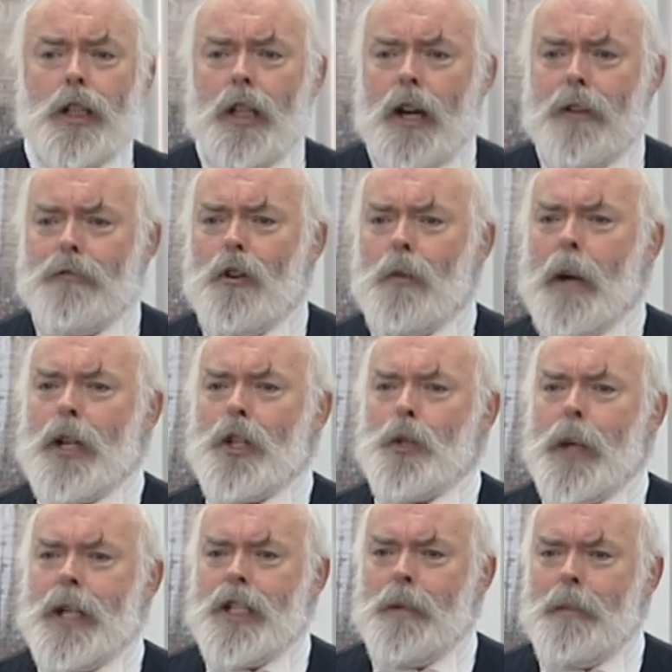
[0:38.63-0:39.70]
and after about
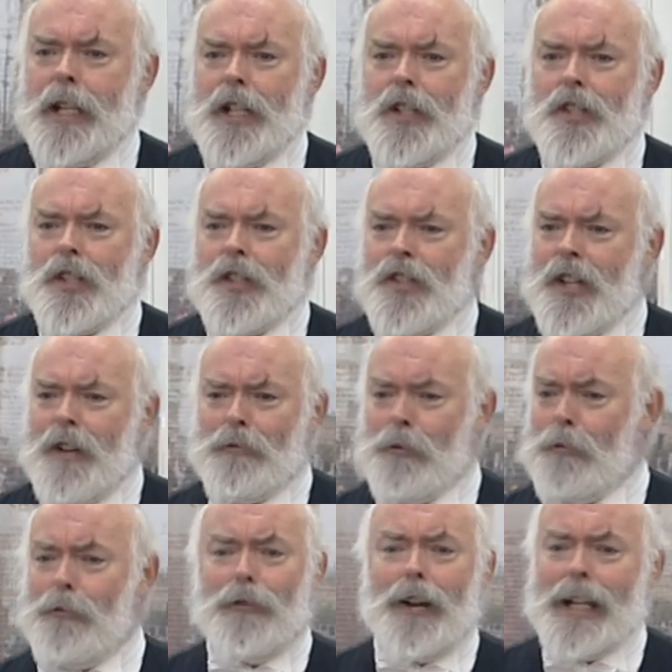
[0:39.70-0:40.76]
20 minutes and
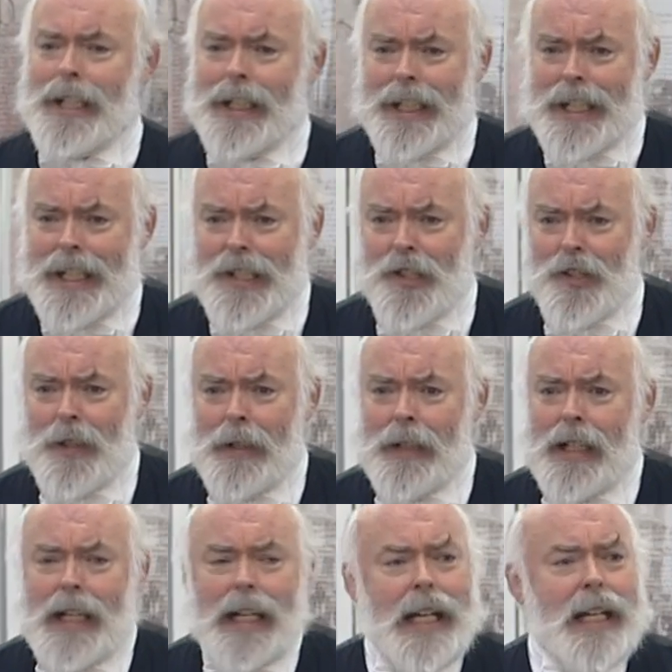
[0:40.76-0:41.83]
several finallys,
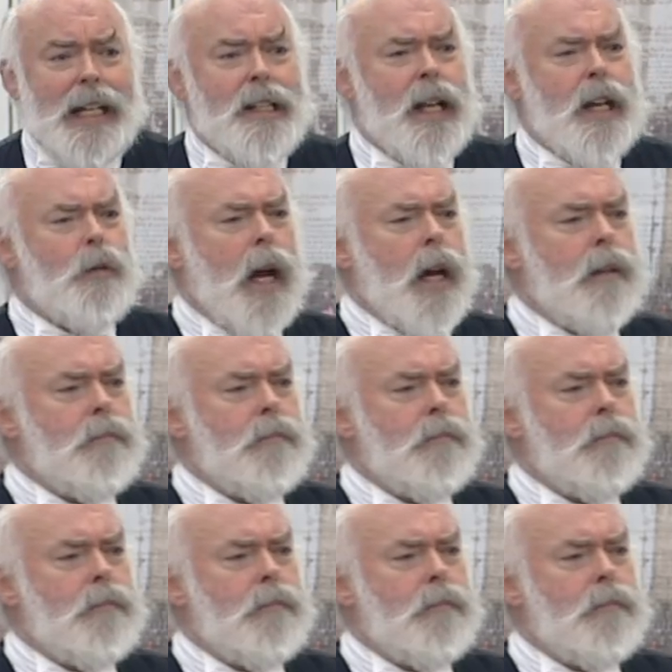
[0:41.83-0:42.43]
he said,